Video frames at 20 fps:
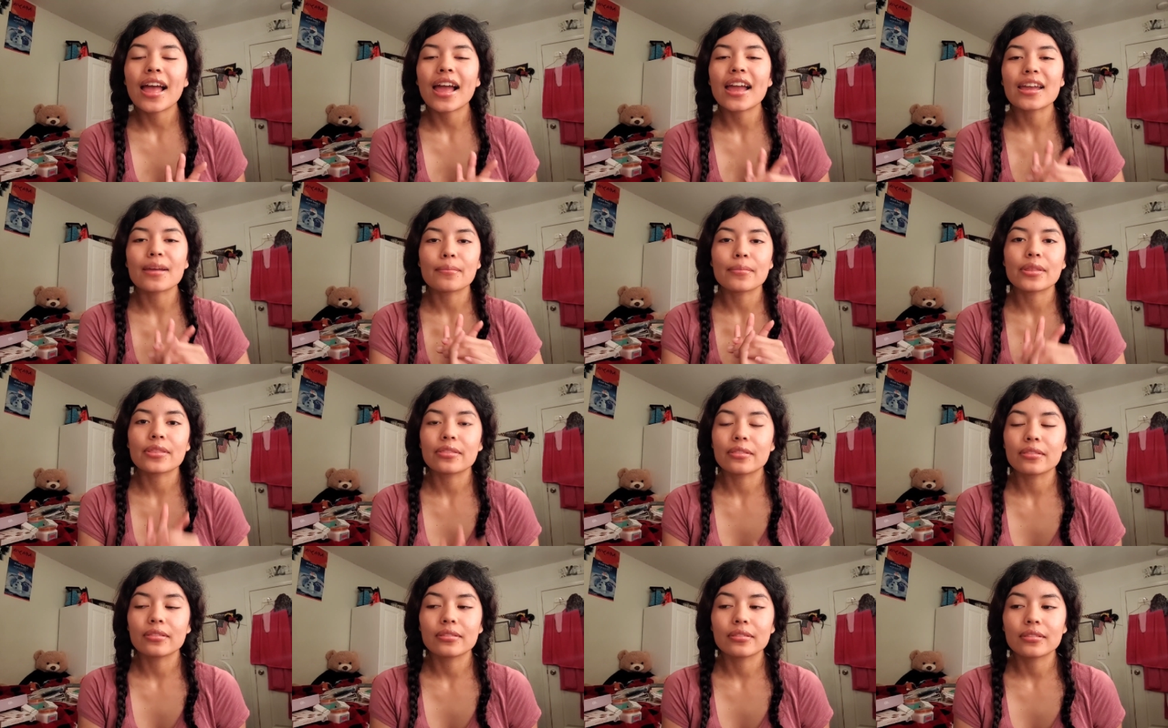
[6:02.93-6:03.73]
I am
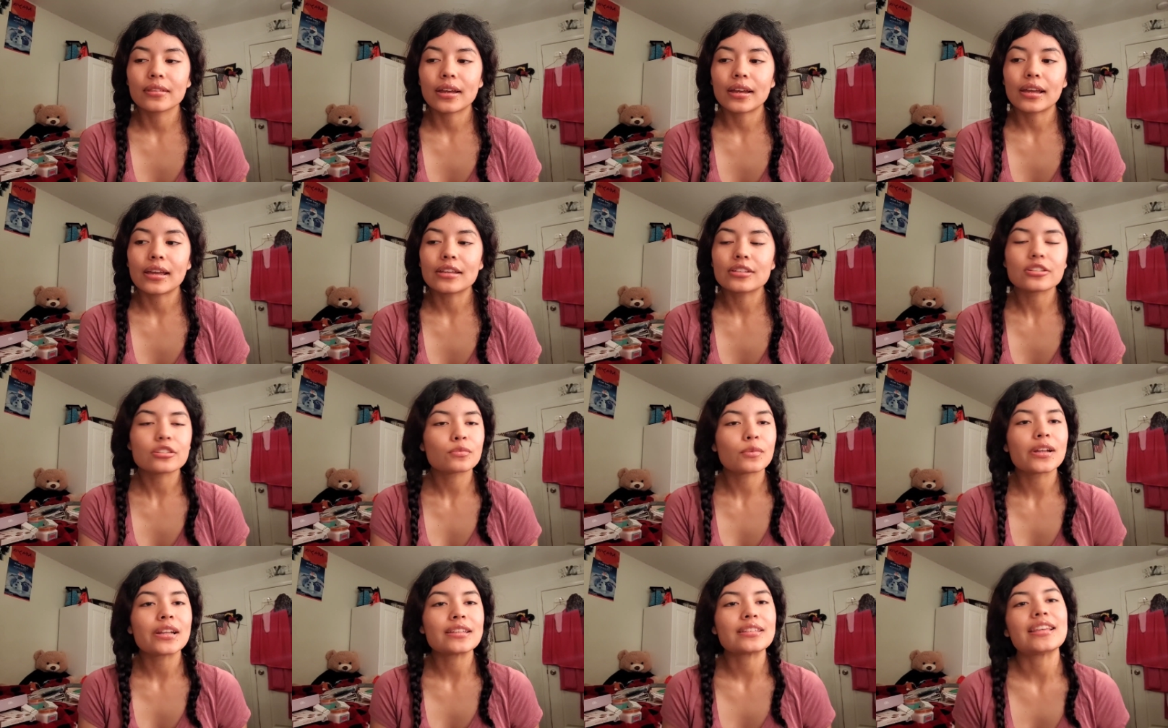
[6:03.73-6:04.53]
I
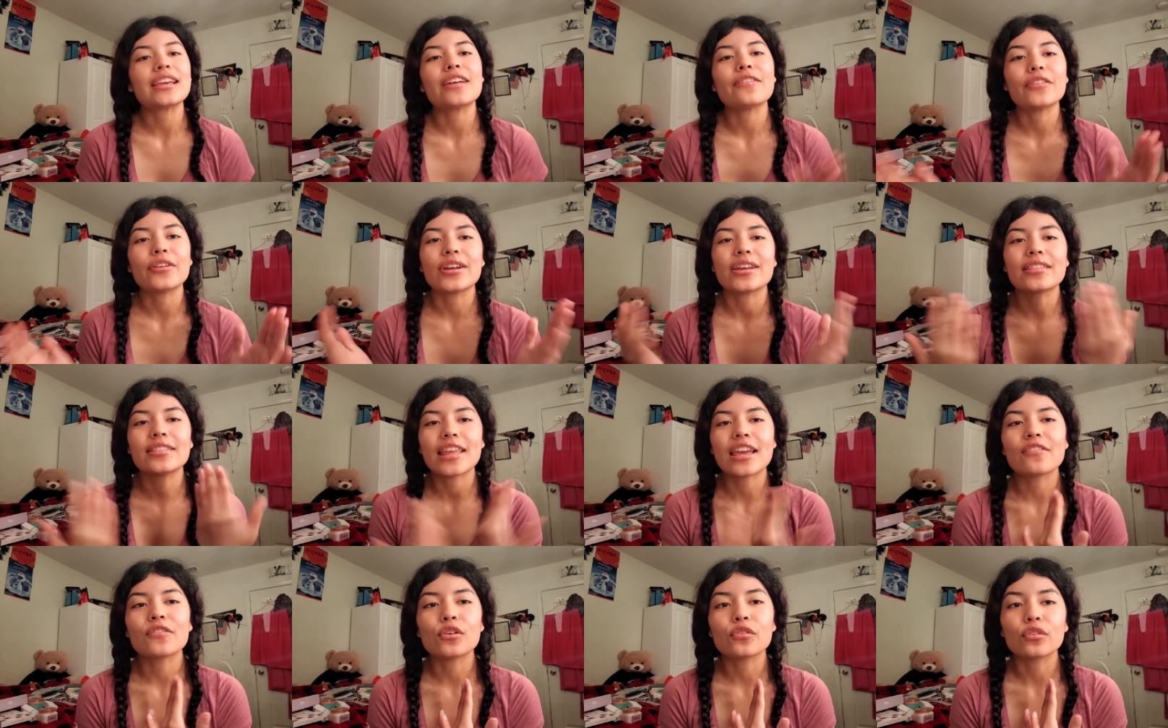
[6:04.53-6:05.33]
just want to say I'm very
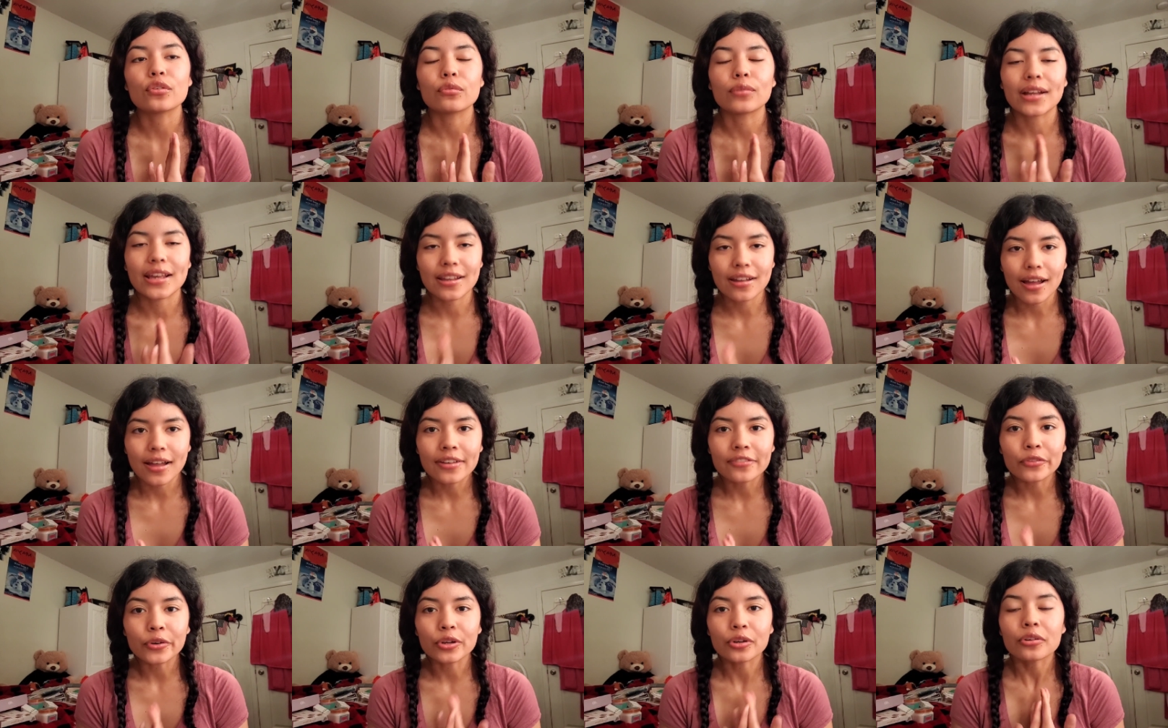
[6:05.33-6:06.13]
thankful for what I
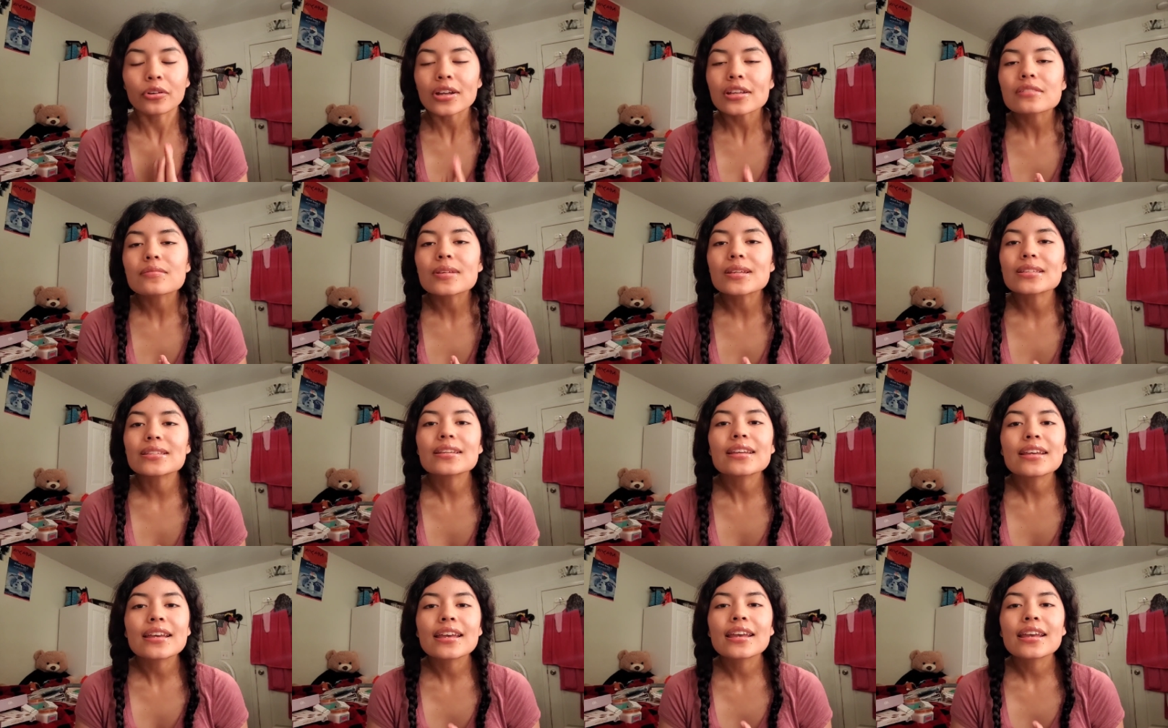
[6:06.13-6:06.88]
got for Christmas.